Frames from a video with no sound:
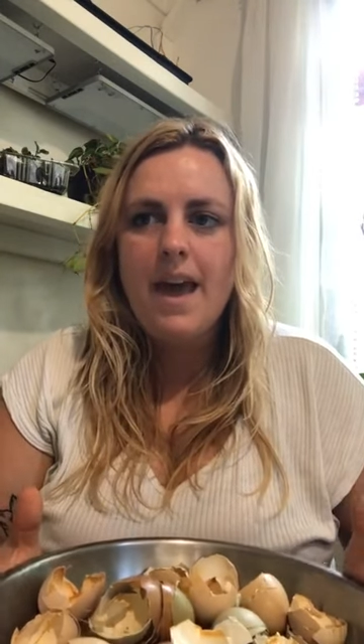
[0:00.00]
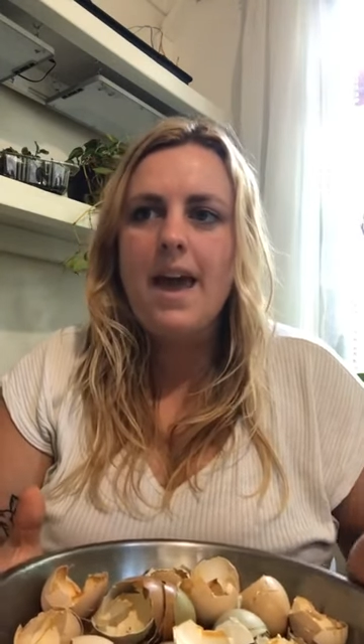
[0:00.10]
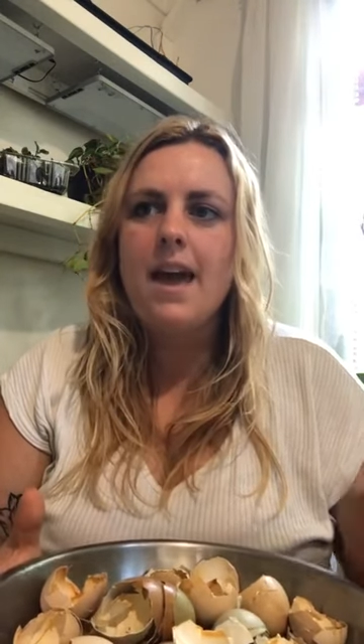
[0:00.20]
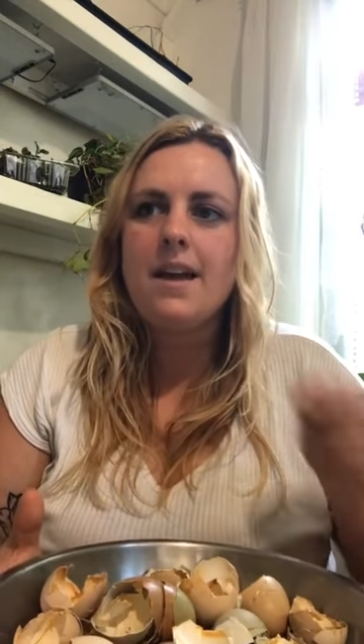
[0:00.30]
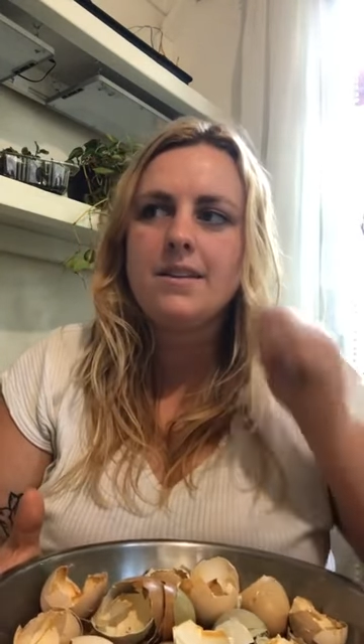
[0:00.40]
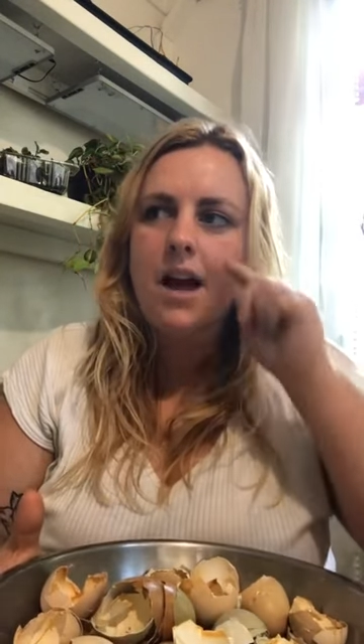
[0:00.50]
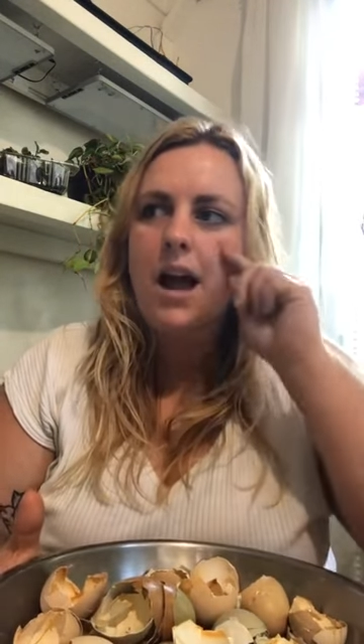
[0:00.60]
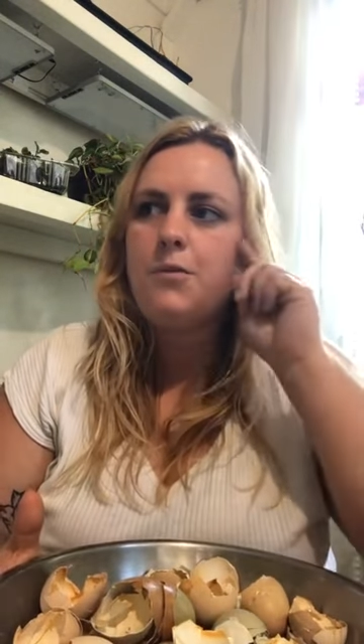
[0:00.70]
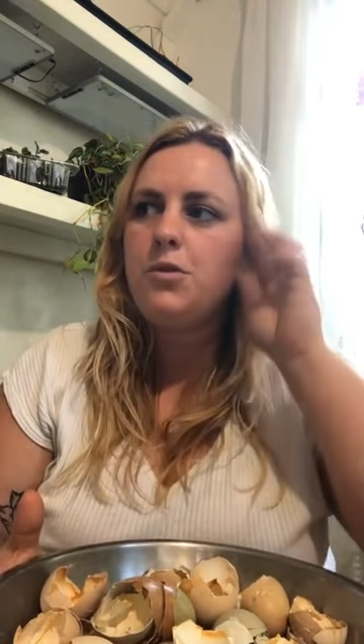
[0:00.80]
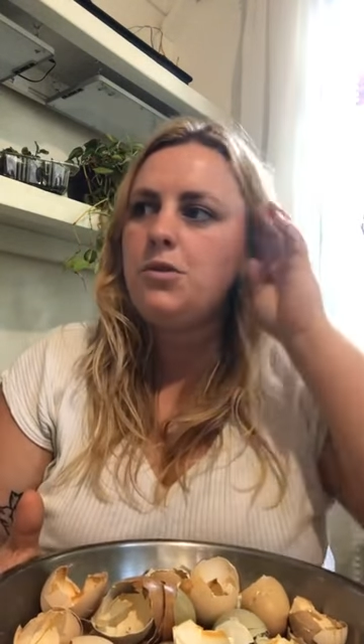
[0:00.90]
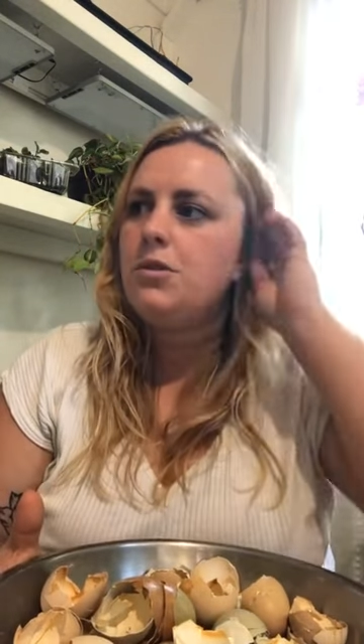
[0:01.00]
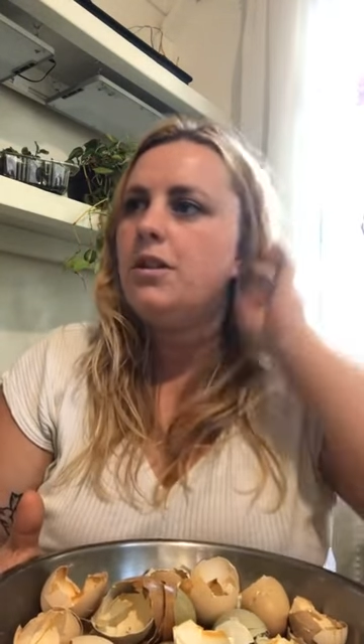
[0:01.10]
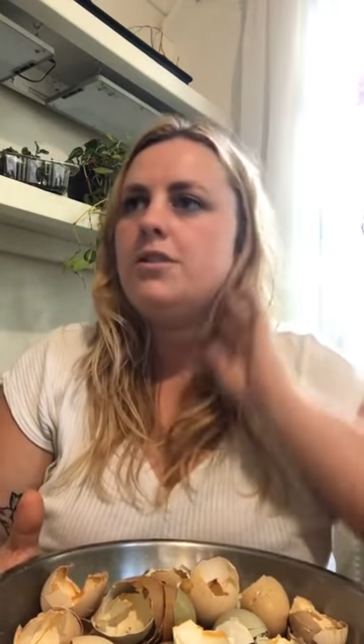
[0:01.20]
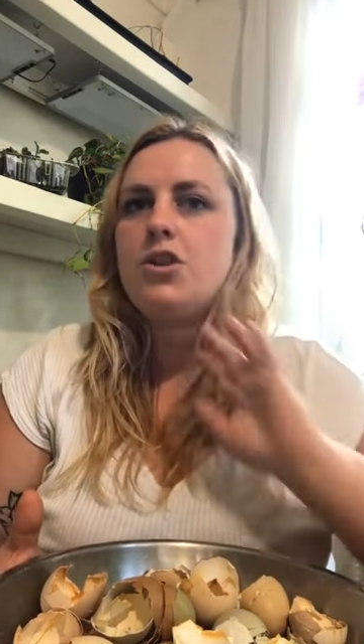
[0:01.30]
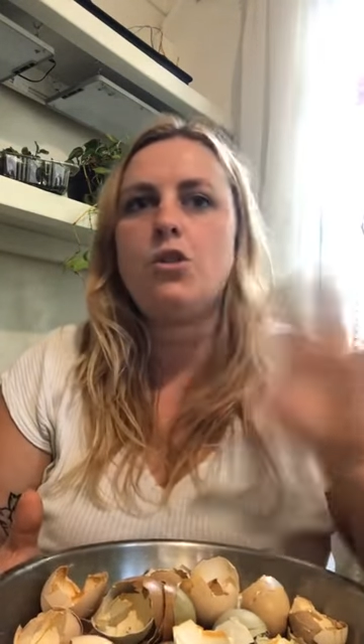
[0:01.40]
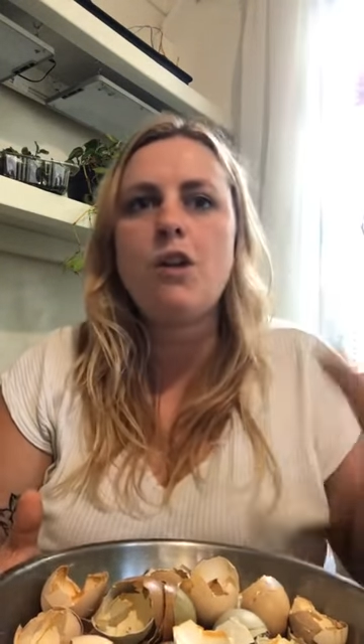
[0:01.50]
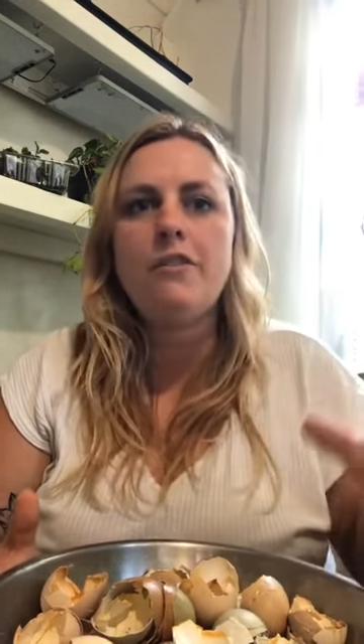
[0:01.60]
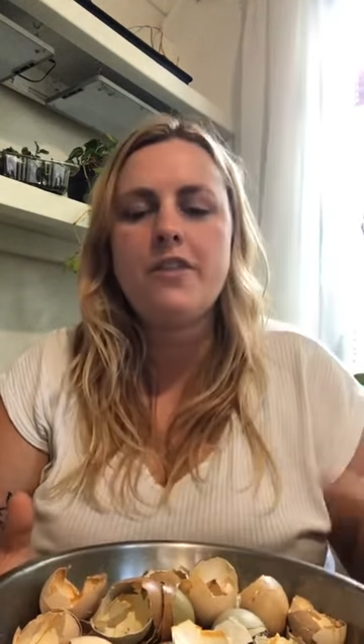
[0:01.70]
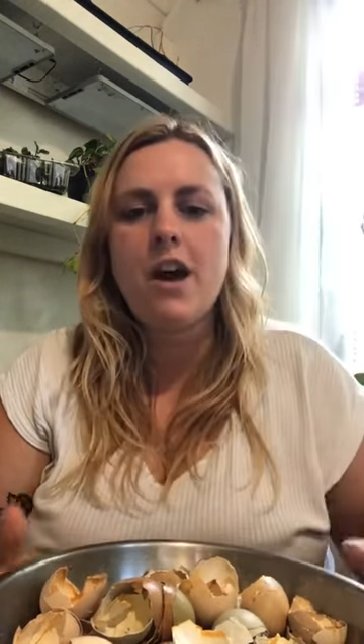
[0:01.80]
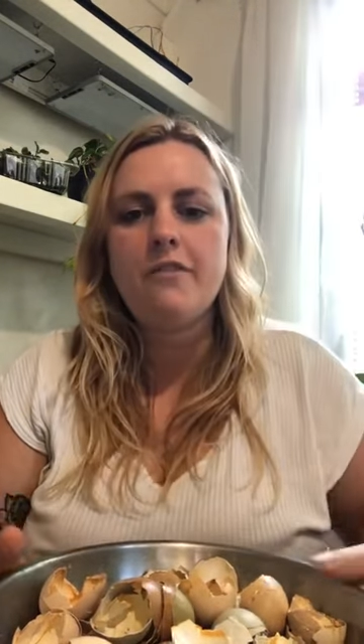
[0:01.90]
and I will turn
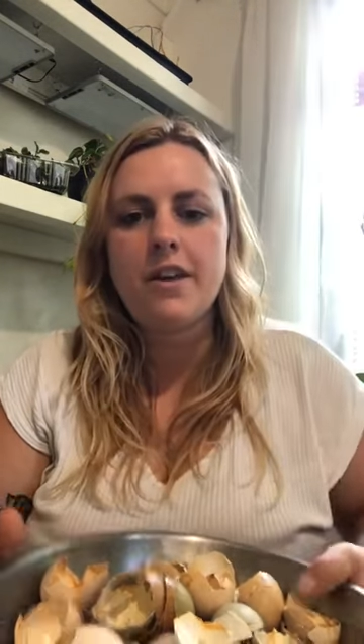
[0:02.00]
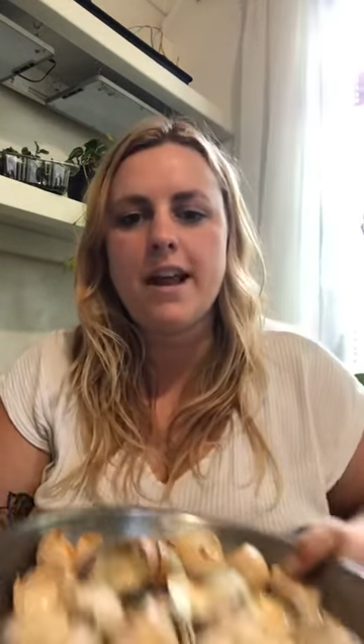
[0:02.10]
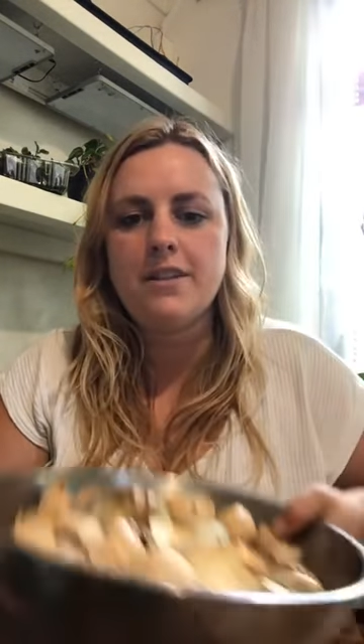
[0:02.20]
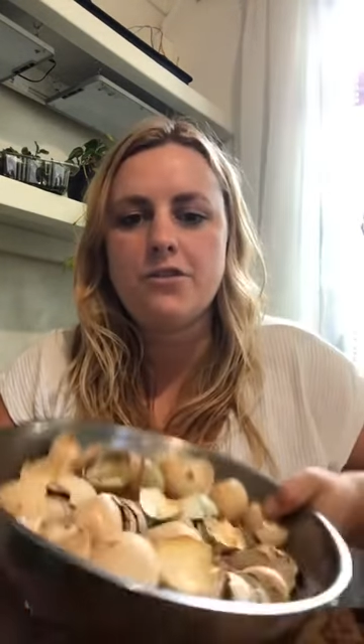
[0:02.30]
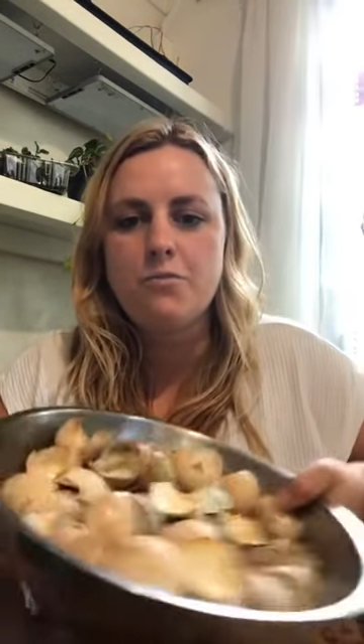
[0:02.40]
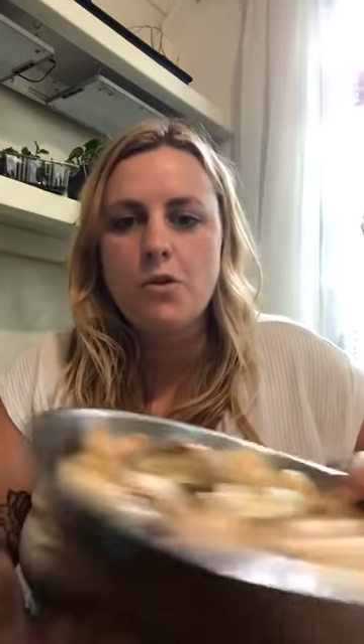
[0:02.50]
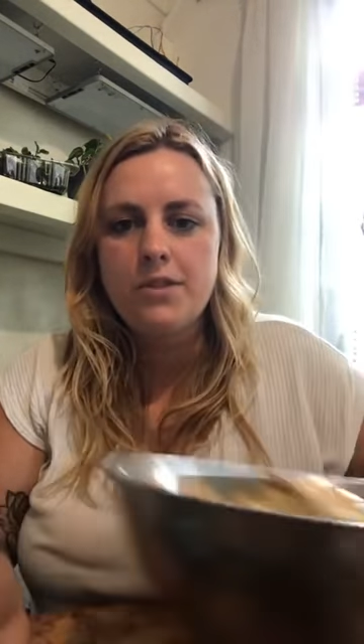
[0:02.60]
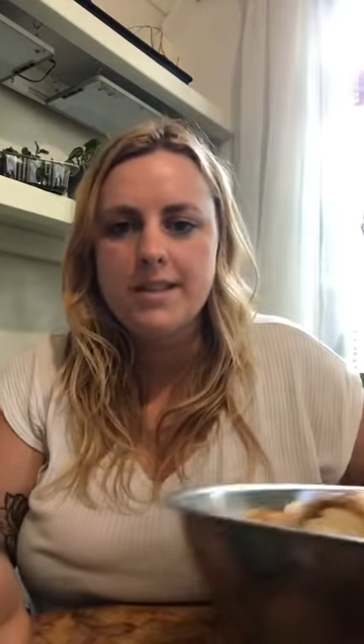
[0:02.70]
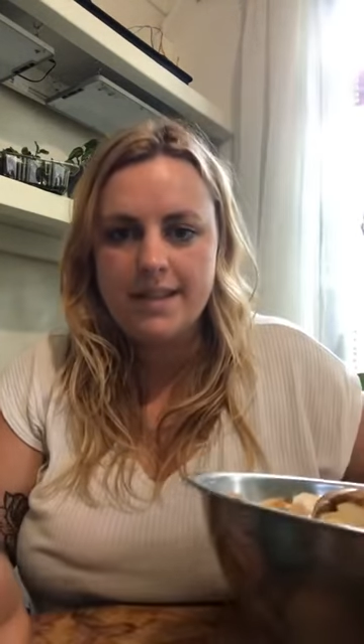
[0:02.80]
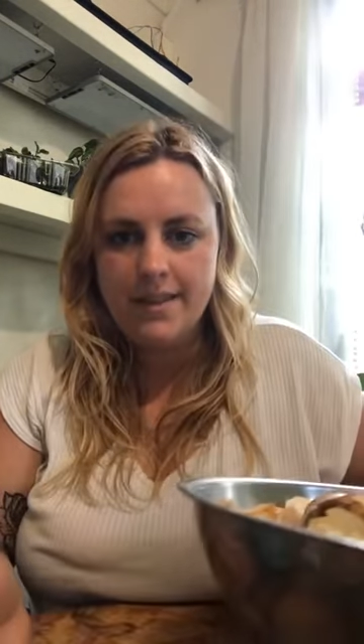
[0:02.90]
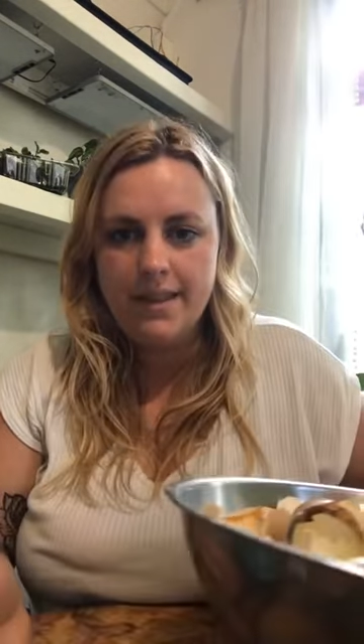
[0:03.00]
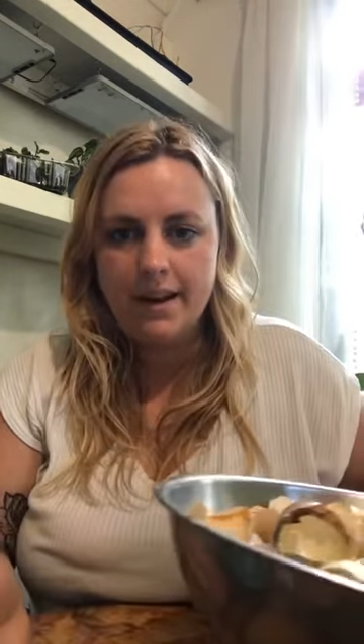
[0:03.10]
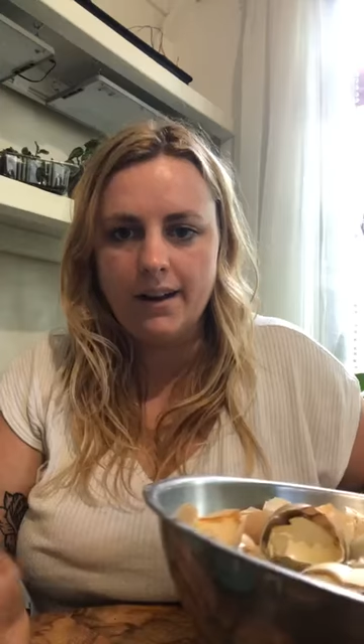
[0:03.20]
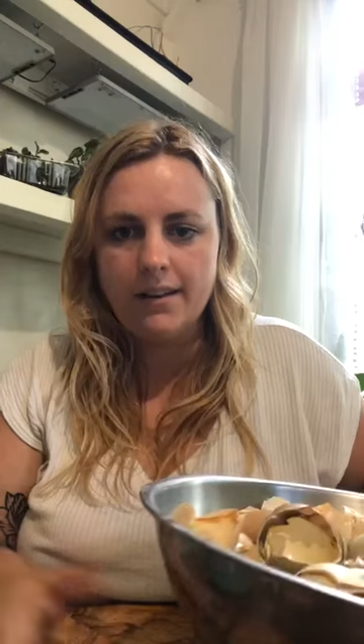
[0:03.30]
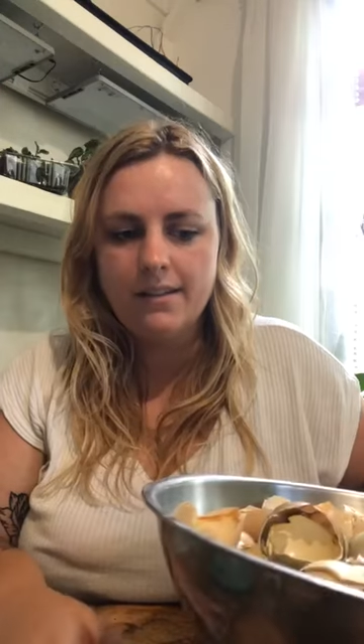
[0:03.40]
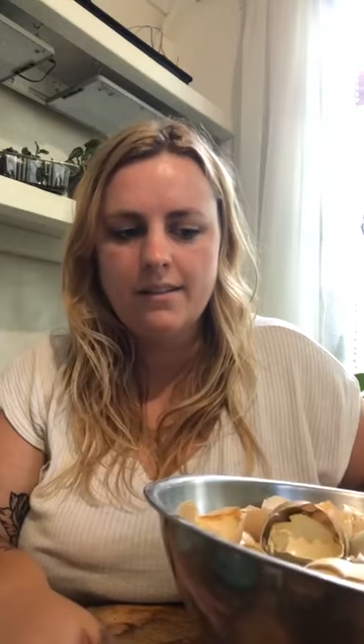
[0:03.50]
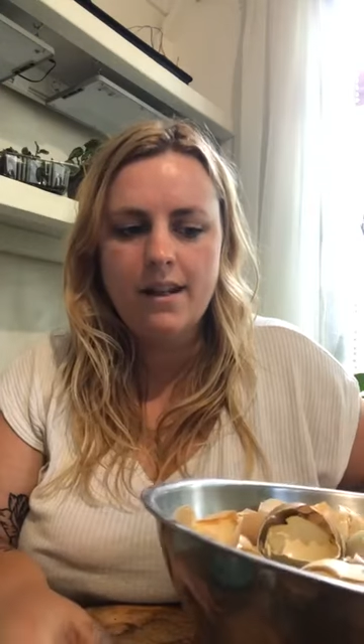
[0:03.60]
off the oven and throw this in there